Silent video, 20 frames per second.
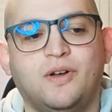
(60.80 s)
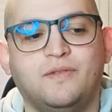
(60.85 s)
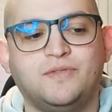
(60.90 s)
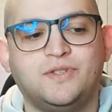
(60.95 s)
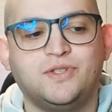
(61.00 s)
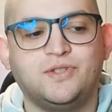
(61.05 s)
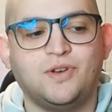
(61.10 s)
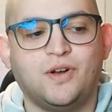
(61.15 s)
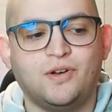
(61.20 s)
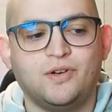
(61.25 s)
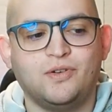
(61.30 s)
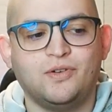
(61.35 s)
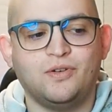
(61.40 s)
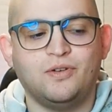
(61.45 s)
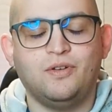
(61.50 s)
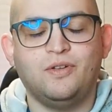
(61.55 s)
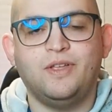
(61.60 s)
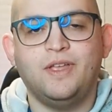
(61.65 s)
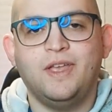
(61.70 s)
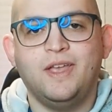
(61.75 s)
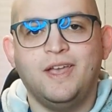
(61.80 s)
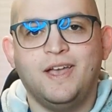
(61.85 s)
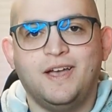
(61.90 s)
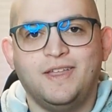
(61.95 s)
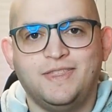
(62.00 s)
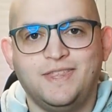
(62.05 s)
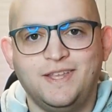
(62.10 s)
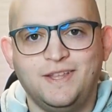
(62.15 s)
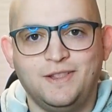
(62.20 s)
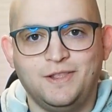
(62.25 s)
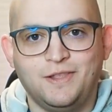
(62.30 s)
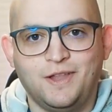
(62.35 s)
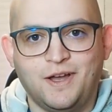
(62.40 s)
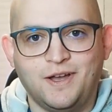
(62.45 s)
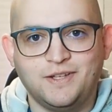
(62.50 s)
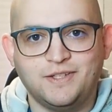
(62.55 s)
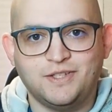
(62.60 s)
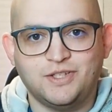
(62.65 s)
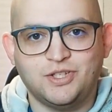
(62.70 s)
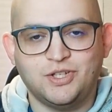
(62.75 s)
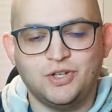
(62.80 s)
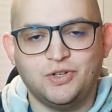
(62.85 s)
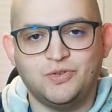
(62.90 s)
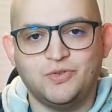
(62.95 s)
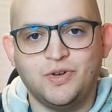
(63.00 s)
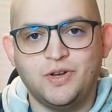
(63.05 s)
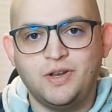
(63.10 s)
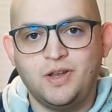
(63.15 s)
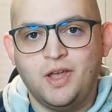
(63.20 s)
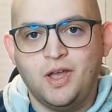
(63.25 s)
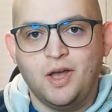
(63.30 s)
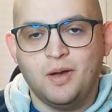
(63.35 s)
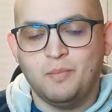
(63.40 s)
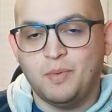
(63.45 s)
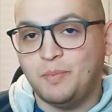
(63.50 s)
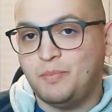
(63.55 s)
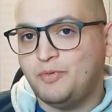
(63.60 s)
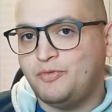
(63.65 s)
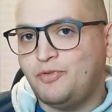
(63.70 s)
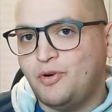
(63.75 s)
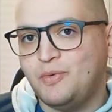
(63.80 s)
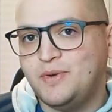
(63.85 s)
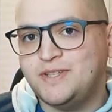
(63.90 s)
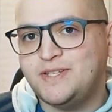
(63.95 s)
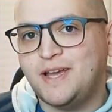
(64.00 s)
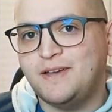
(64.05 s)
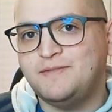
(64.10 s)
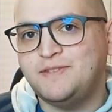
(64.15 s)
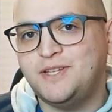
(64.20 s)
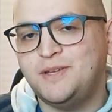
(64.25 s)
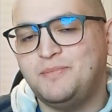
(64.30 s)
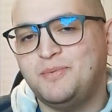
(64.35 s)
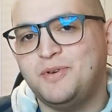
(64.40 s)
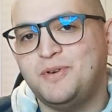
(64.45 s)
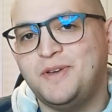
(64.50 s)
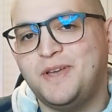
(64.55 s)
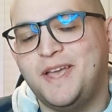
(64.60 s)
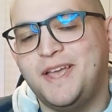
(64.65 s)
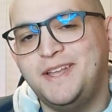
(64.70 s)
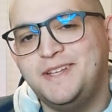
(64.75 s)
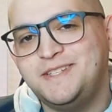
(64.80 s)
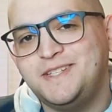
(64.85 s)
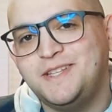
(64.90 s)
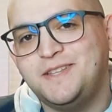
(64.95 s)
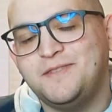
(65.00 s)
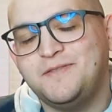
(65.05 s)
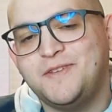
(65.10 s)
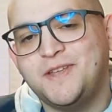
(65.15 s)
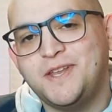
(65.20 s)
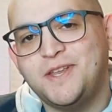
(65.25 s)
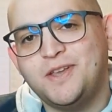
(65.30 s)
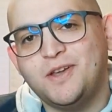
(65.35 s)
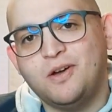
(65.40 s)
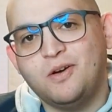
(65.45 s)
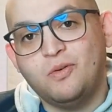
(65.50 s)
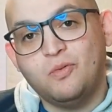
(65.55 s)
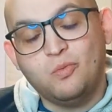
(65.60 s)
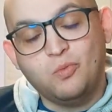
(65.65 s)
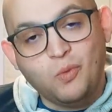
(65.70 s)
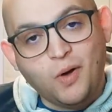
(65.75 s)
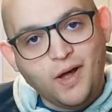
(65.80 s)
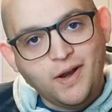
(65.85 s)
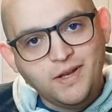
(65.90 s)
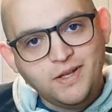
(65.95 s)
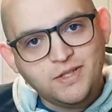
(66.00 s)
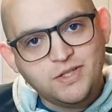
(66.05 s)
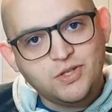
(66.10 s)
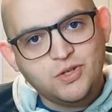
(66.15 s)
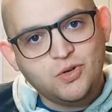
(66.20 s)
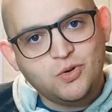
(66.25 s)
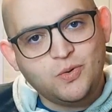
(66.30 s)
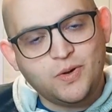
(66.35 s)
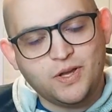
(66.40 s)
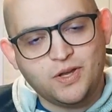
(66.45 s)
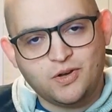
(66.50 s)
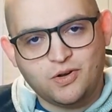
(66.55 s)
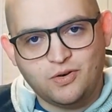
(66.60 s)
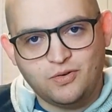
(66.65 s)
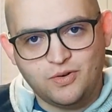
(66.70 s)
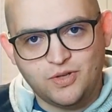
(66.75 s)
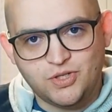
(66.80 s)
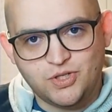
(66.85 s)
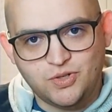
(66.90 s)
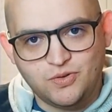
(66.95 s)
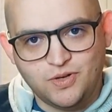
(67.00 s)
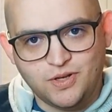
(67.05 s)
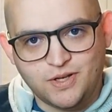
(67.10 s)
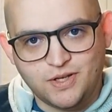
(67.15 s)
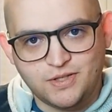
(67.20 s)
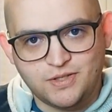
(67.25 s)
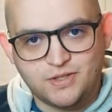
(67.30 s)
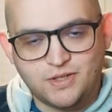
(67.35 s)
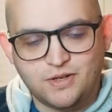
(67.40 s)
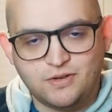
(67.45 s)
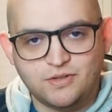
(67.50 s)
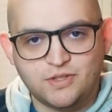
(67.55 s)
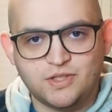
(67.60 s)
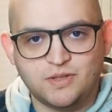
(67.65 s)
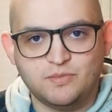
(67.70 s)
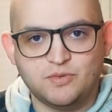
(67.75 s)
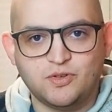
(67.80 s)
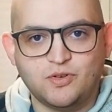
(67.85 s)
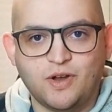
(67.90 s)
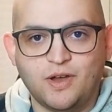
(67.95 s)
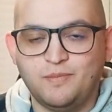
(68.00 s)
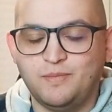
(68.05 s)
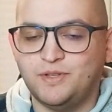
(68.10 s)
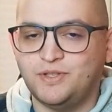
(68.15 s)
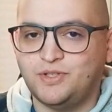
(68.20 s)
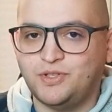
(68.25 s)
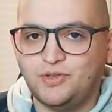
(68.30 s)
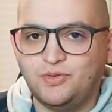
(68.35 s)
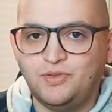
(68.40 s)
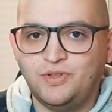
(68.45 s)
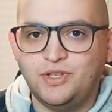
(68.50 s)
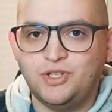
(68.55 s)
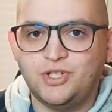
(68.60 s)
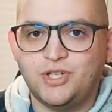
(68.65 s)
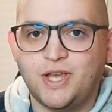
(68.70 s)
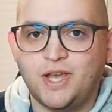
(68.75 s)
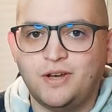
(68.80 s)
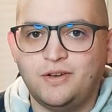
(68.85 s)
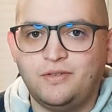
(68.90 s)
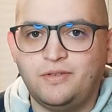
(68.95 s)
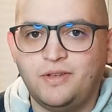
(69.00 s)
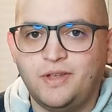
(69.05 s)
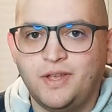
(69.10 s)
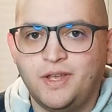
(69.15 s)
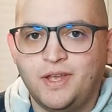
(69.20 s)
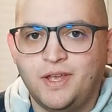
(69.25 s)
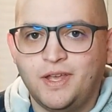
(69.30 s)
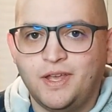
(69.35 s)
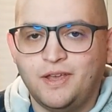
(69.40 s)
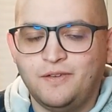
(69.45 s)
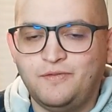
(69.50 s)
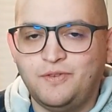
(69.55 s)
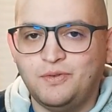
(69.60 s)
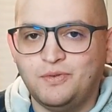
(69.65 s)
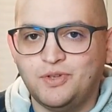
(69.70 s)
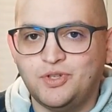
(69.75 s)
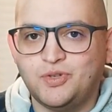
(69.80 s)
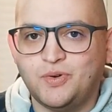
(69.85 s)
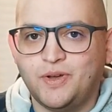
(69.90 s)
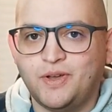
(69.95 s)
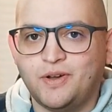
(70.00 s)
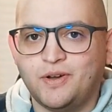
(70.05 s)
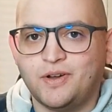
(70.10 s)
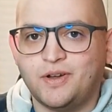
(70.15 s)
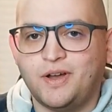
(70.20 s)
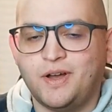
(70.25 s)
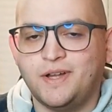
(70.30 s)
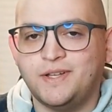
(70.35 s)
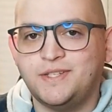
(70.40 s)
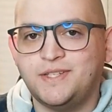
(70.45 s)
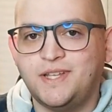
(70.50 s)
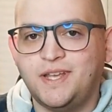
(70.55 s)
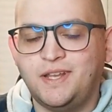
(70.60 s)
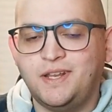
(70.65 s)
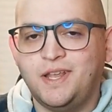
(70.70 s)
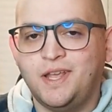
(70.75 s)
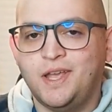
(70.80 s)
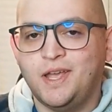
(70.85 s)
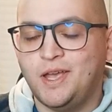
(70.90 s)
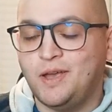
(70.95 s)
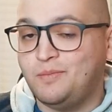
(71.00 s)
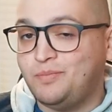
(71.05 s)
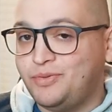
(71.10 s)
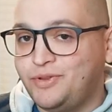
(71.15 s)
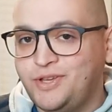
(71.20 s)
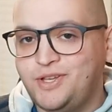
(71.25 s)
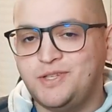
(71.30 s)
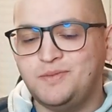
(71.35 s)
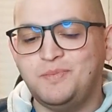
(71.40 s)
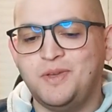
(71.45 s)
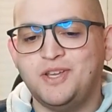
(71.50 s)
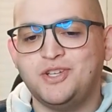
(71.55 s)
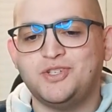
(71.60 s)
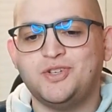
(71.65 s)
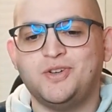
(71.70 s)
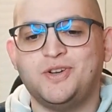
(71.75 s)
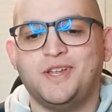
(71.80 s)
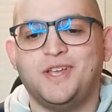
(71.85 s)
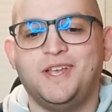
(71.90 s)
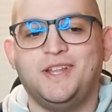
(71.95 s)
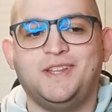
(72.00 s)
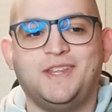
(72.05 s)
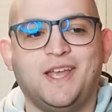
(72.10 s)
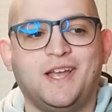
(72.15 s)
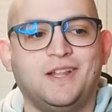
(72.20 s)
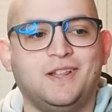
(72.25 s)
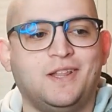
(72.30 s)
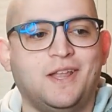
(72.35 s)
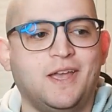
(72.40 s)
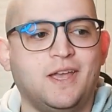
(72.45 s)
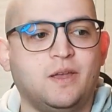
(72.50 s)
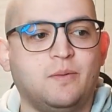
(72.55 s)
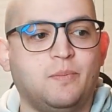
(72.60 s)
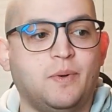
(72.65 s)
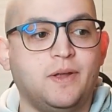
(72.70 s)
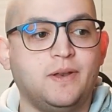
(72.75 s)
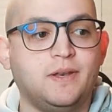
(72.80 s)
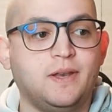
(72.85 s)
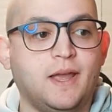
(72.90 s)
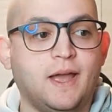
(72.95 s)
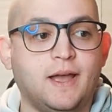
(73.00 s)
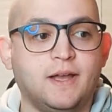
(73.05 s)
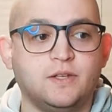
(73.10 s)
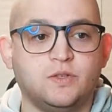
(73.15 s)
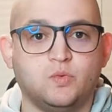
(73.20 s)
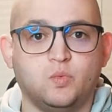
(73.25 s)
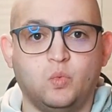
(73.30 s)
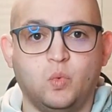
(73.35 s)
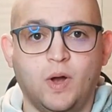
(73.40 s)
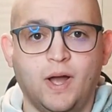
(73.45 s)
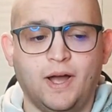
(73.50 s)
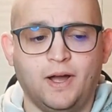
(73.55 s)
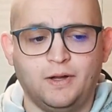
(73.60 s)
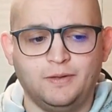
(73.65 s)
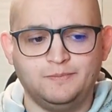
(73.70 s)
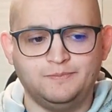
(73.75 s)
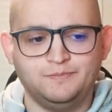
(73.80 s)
Stargirl, The Lost Children. But before we dive deeper into the video, wanted to encourage you to consider subscribing to the channel if you enjoy our content, and please make sure to hit that like button as well.